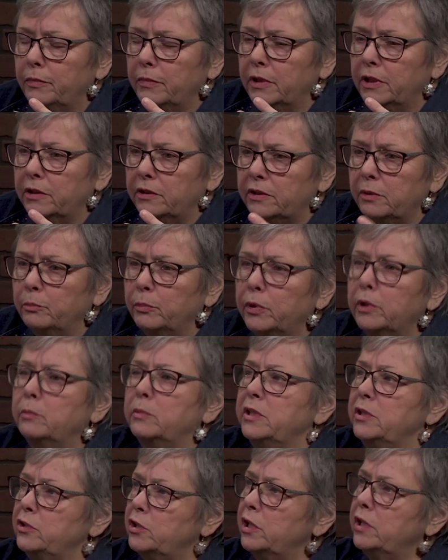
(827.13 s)
there's some
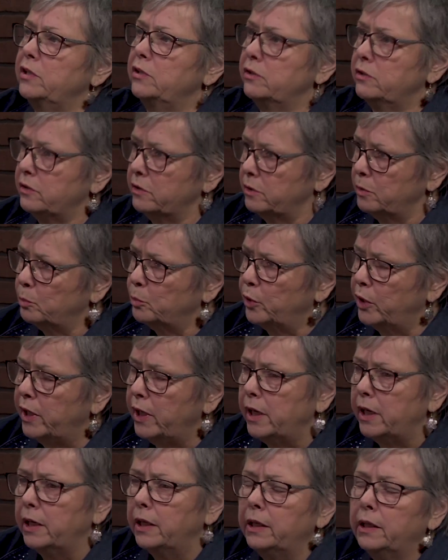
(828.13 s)
permanent changes to the
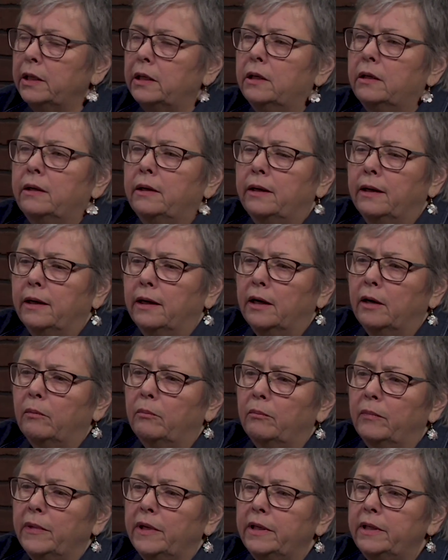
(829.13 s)
brain.
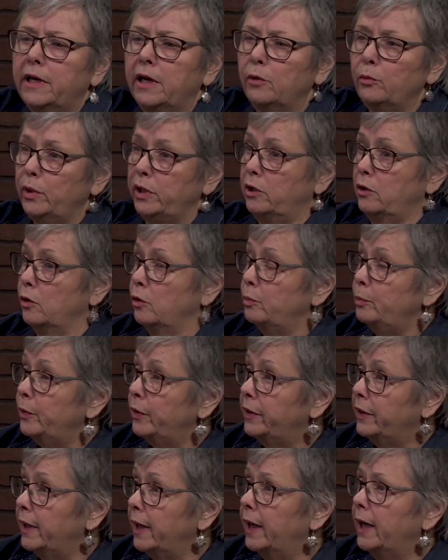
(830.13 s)
And how we cope
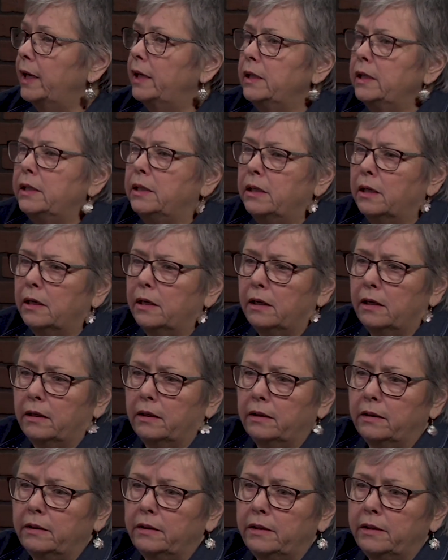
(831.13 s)
with that
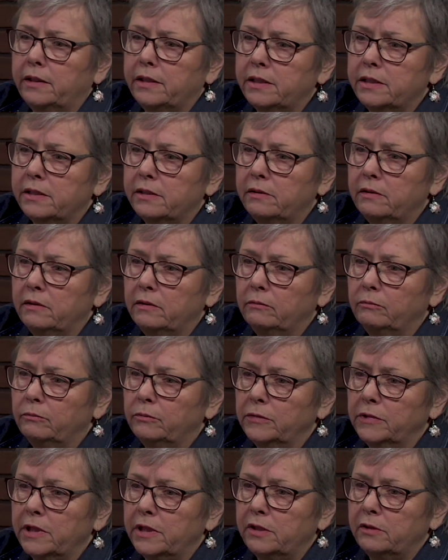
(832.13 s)
is
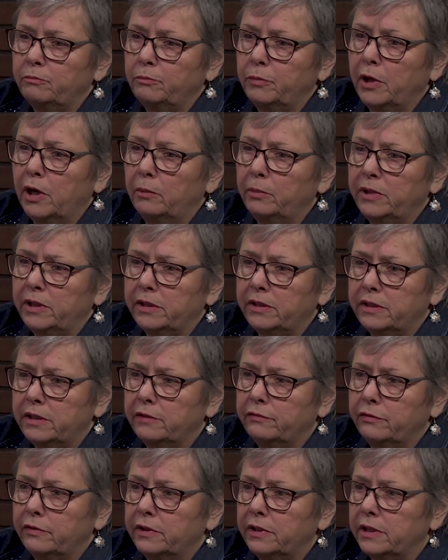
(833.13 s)
probably as
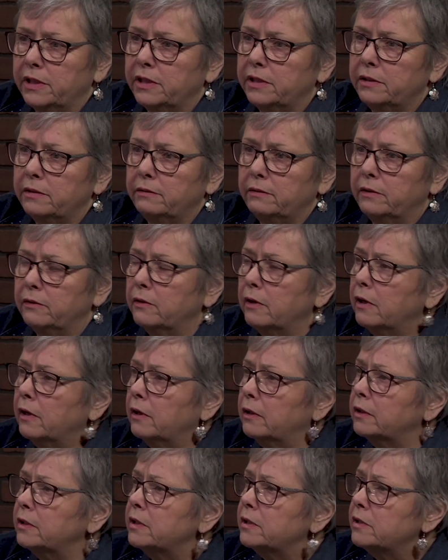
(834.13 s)
different as there
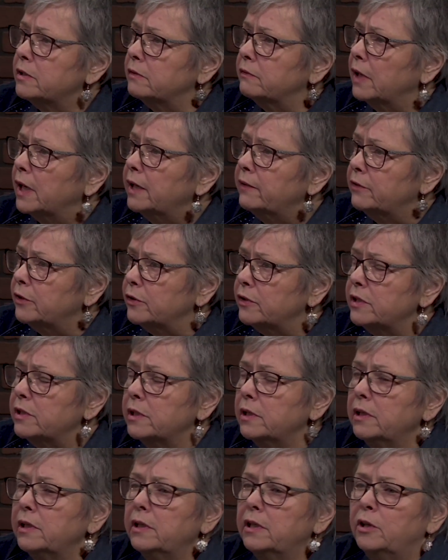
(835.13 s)
are survivors.
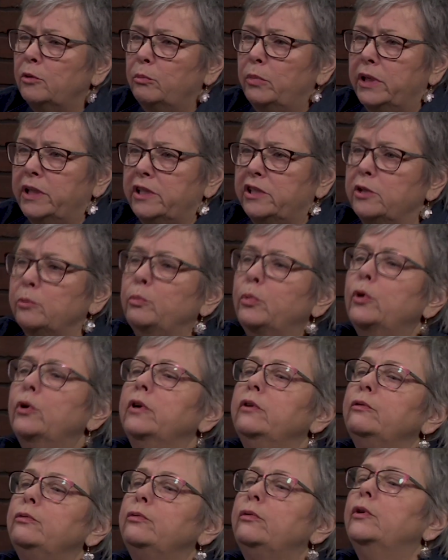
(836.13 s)
But it's
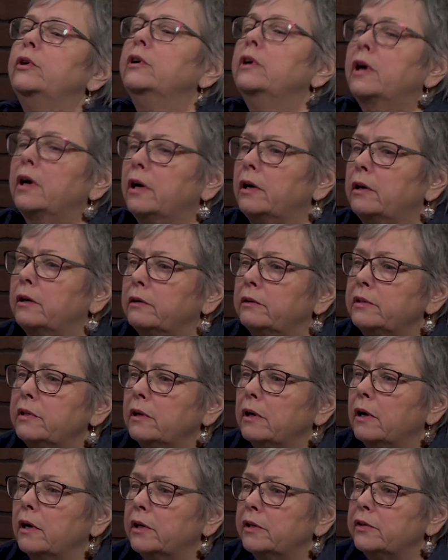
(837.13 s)
important for
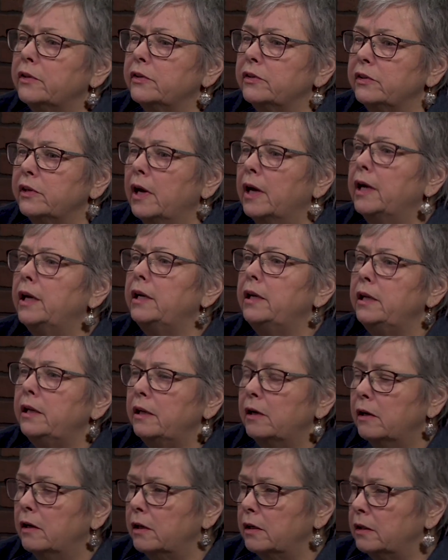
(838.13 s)
our
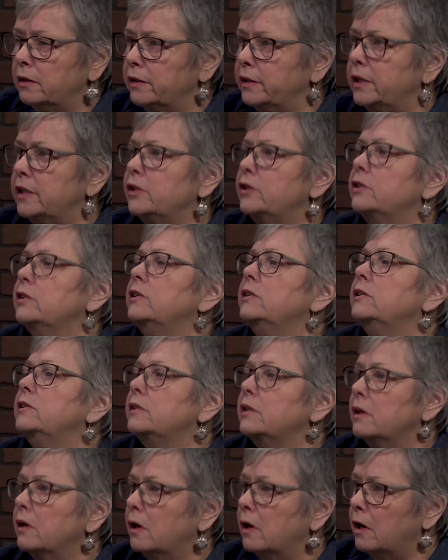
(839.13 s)
society, our
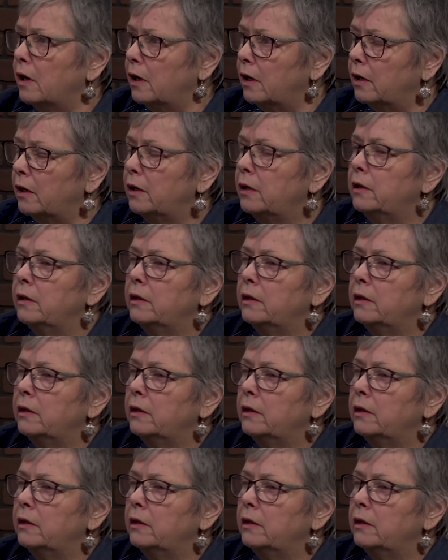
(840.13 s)
clinicians, our